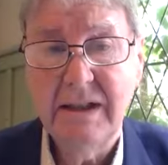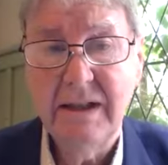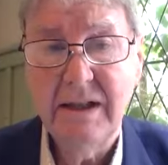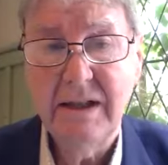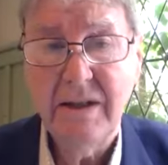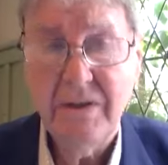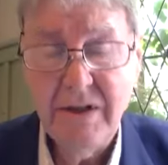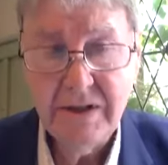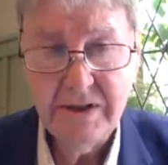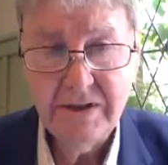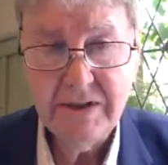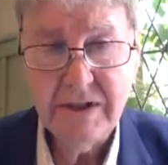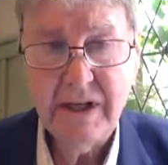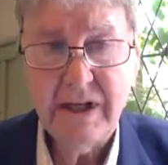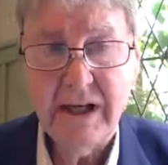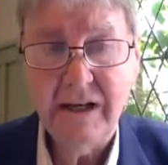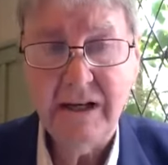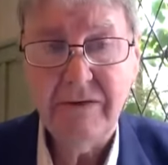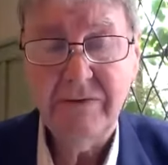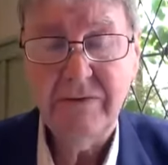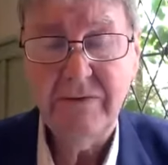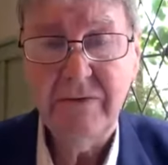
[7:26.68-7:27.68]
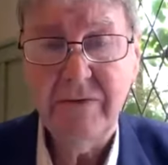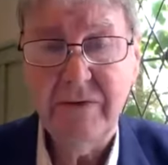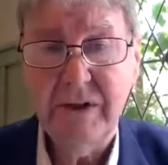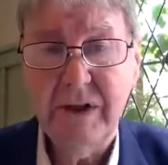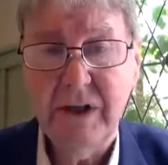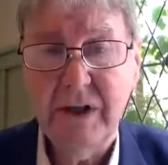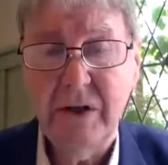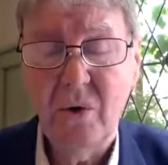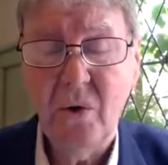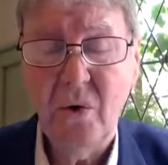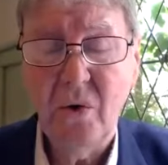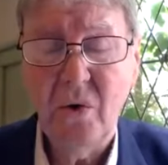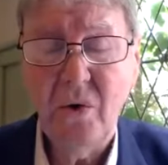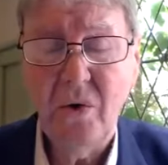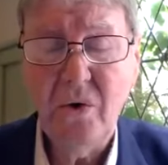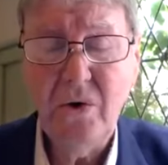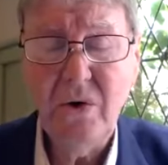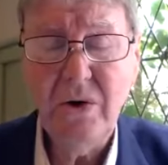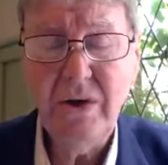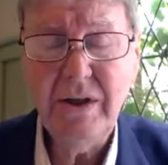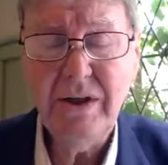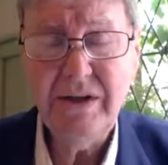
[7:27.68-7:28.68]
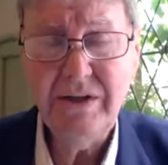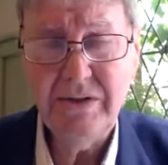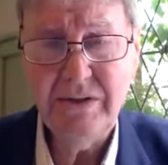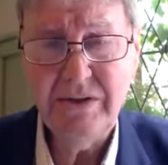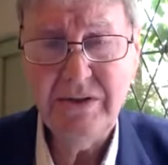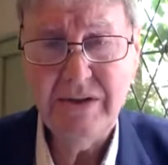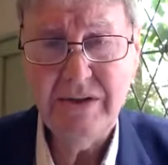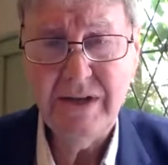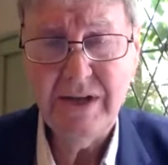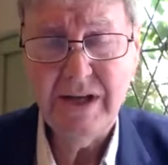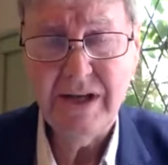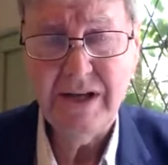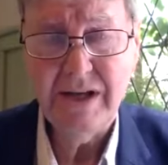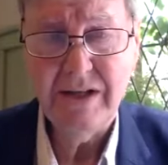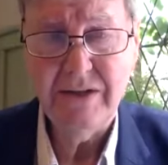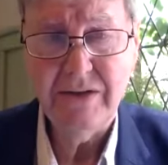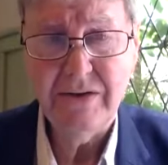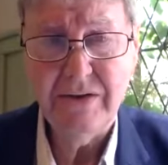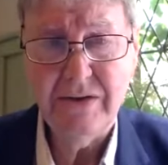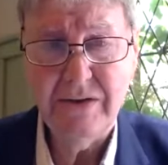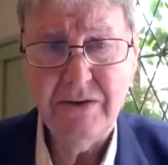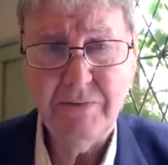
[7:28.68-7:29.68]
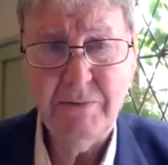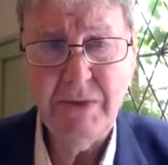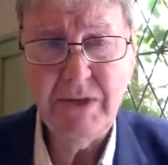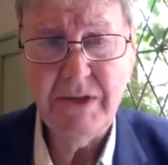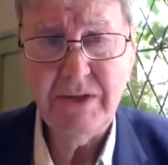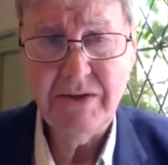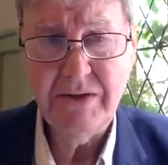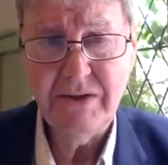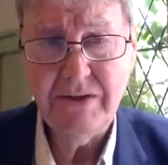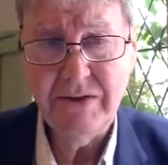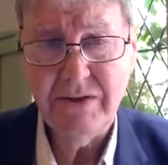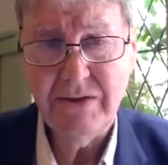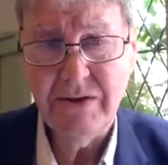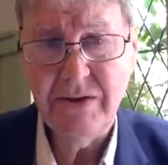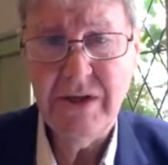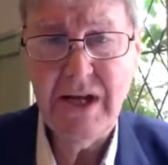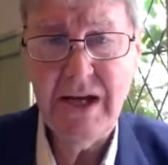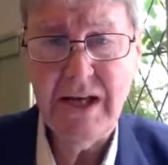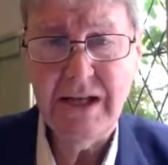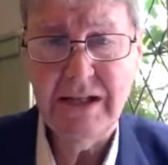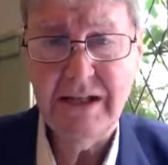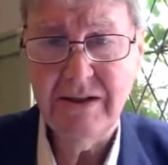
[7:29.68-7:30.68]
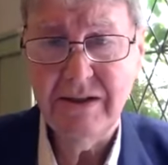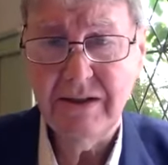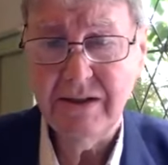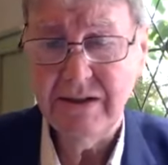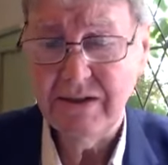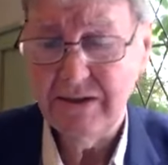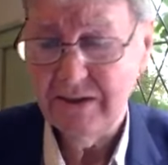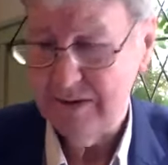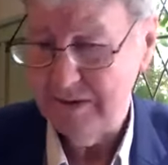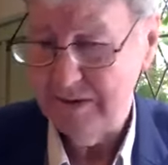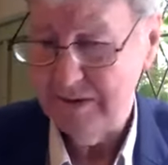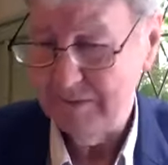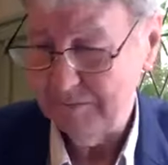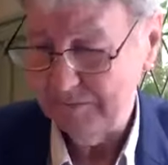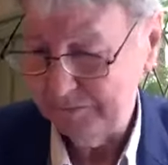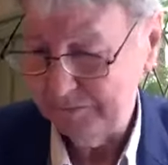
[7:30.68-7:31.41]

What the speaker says: this life, in all its stages, its blessings and challenges.